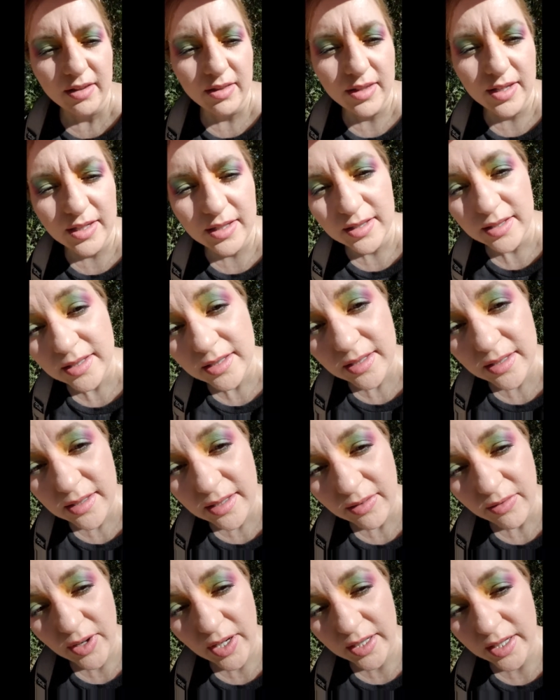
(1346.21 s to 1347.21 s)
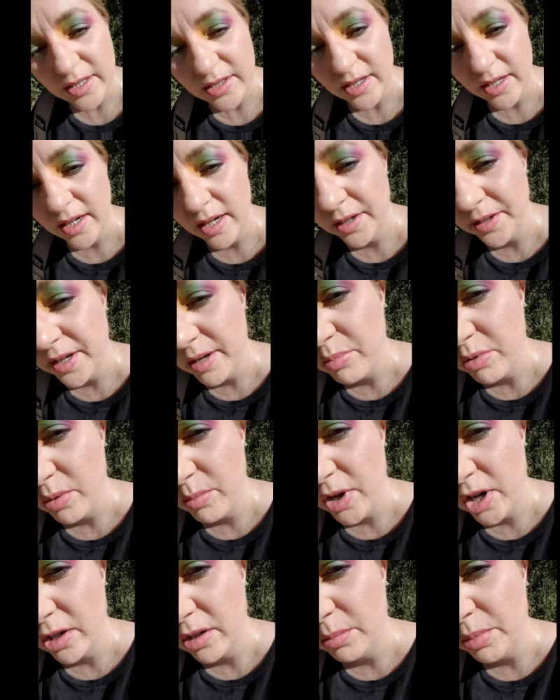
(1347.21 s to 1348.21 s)
This foundation held up
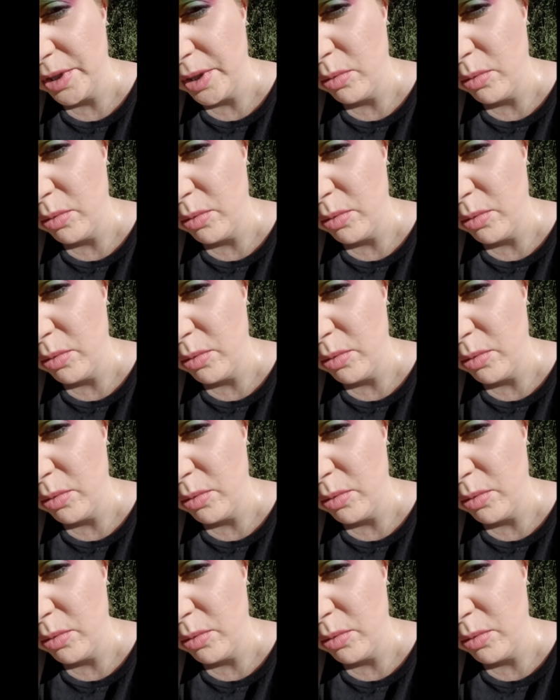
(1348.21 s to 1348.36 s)
remarkably